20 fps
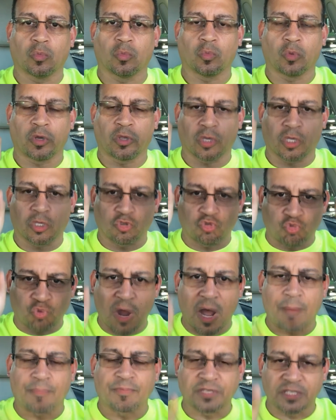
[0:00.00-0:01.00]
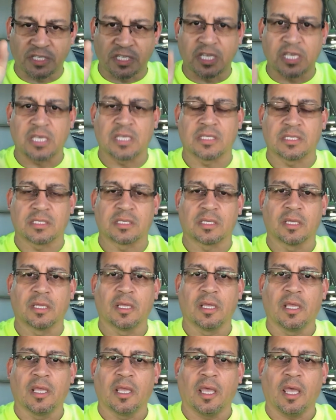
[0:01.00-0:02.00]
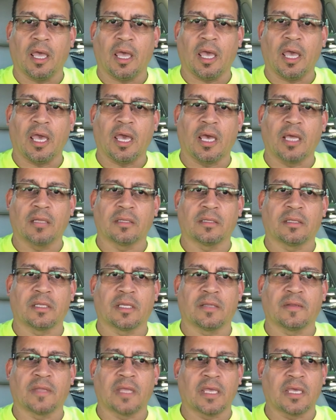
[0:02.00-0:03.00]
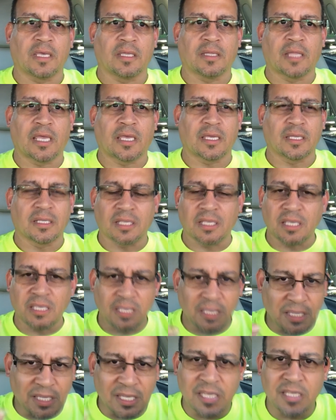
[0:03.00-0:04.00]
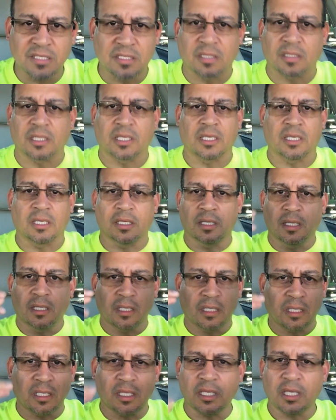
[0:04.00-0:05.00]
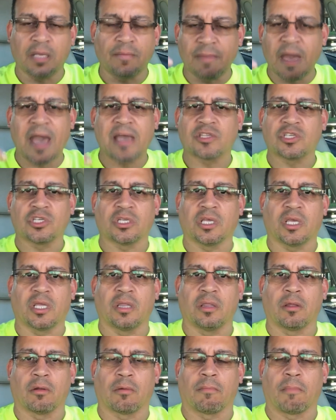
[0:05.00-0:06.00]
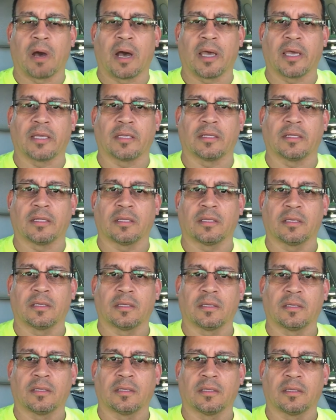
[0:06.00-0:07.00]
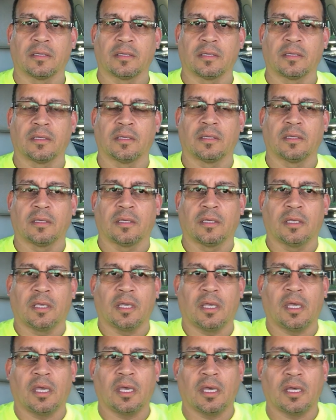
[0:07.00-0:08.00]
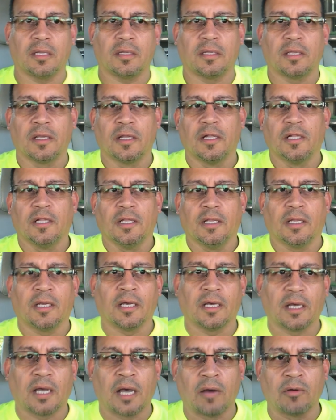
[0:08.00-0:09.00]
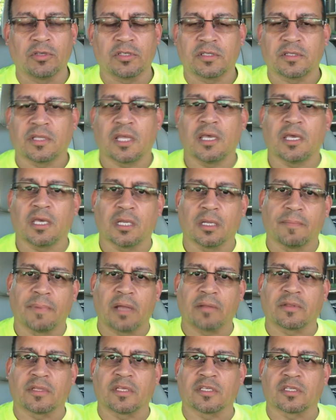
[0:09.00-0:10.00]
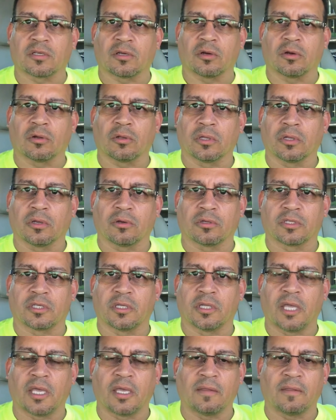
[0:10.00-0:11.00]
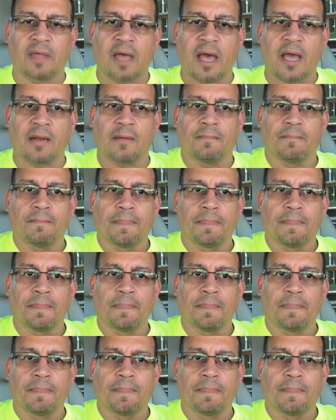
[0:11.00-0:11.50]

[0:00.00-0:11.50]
where you can drop seeds and they can easily imagine it in their mind. And I was thinking about this earlier today, that